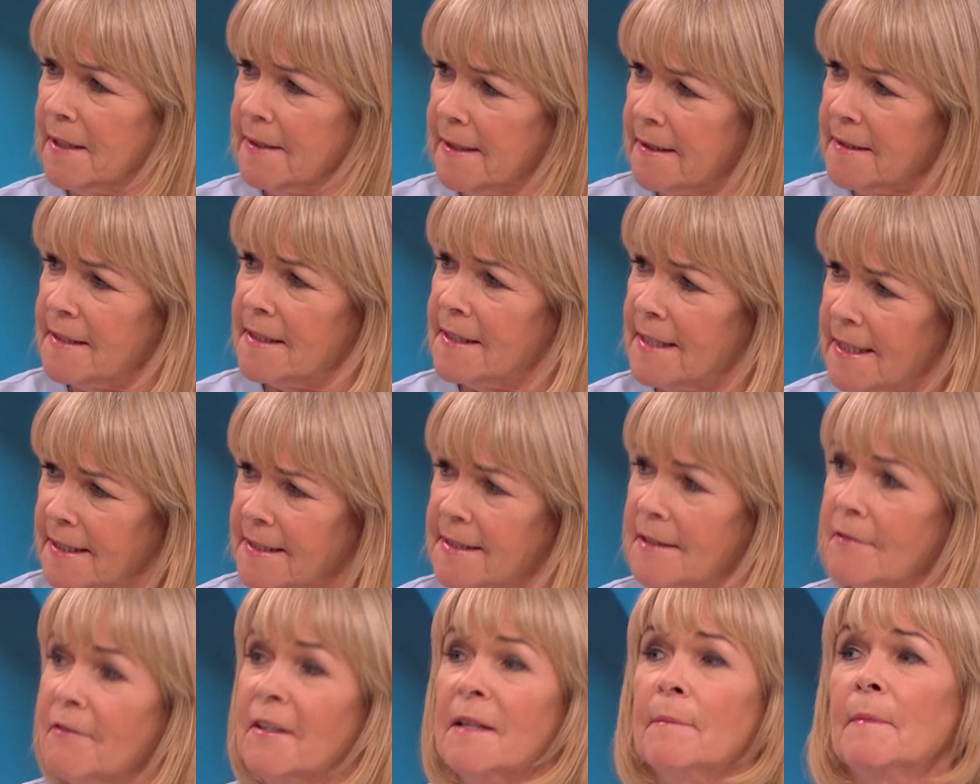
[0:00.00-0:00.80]
That doesn't
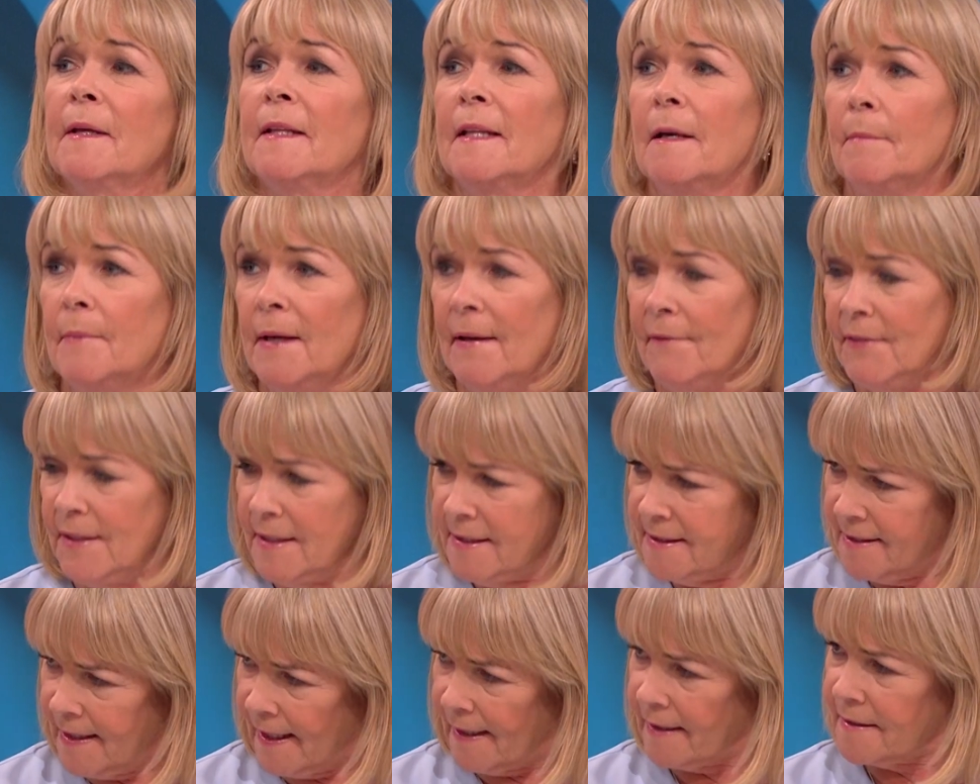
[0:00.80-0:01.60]
necessarily mean they'll be having
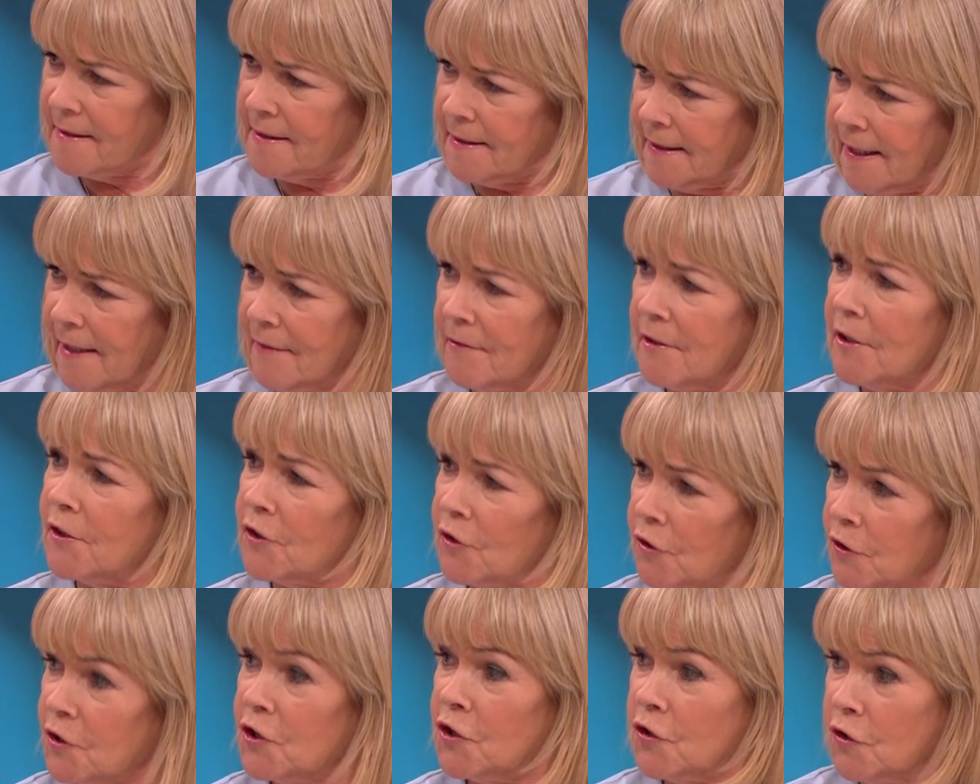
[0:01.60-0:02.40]
sex together.
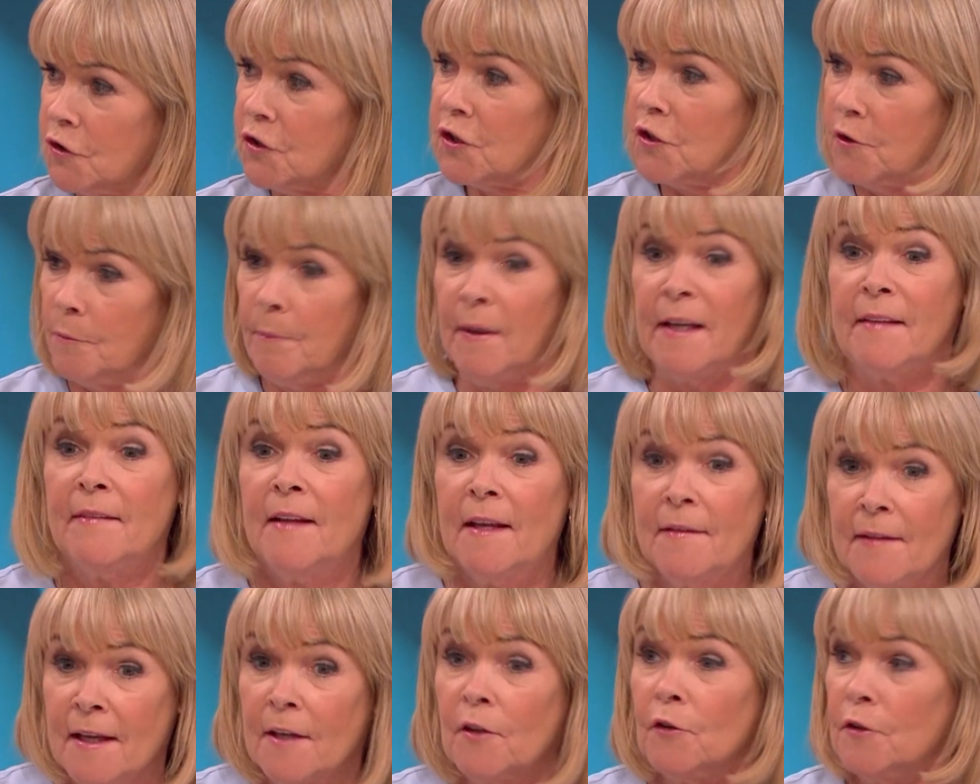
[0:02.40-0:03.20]
It just could mean
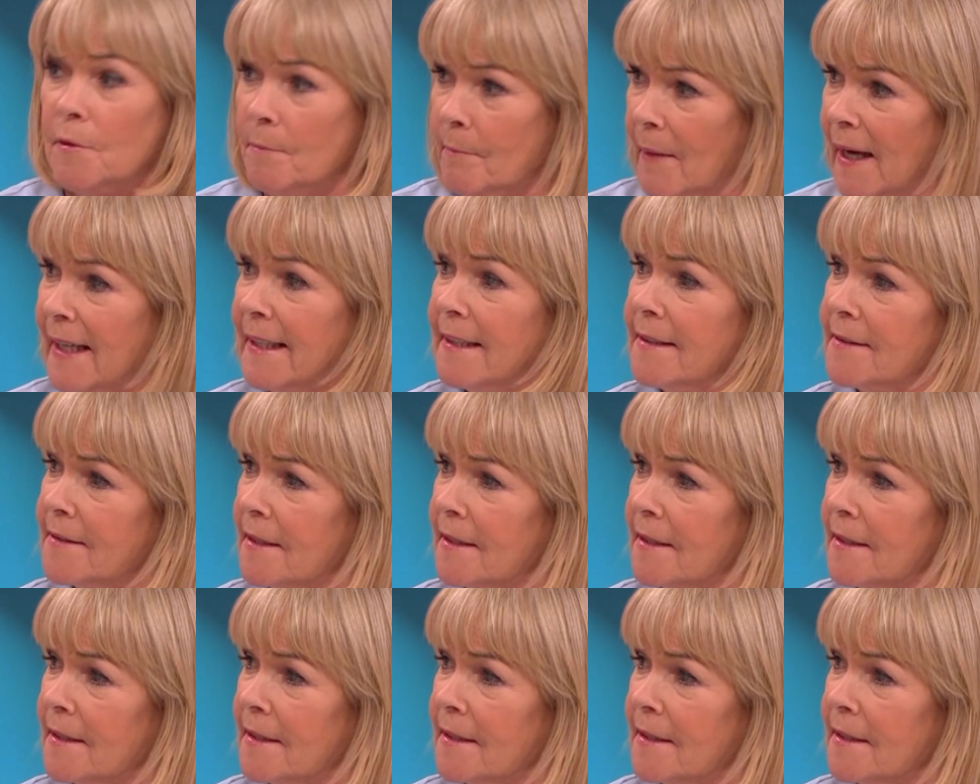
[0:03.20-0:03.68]
that they're good mates.